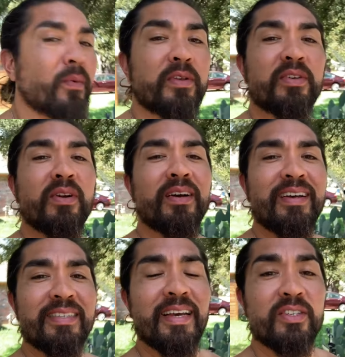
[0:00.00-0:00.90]
What's going on,
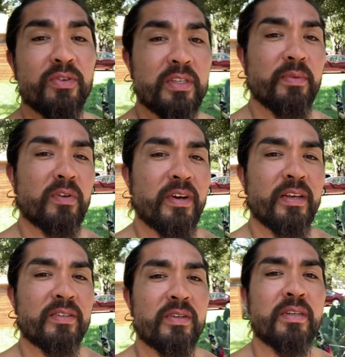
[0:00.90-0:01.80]
guys and gals? Chris the Bonafide
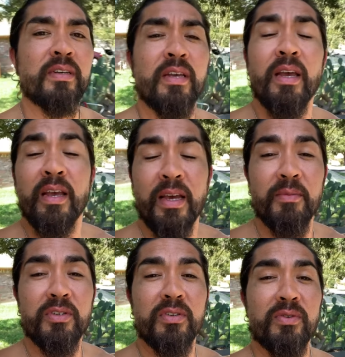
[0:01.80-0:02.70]
Hustler
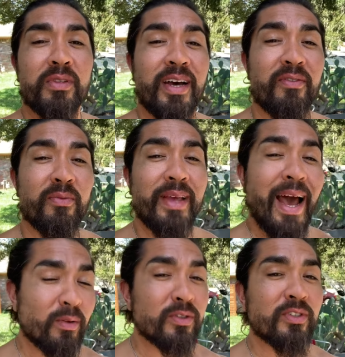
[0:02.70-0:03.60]
coming to you live from
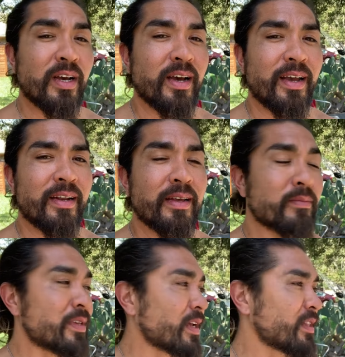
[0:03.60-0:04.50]
outside.
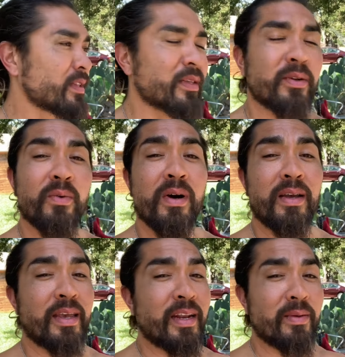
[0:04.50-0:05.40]
I'm taking a little
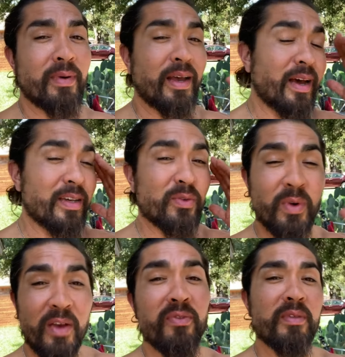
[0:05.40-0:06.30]
walk, getting my eyes
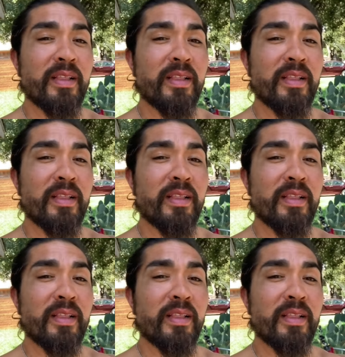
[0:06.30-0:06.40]
away from the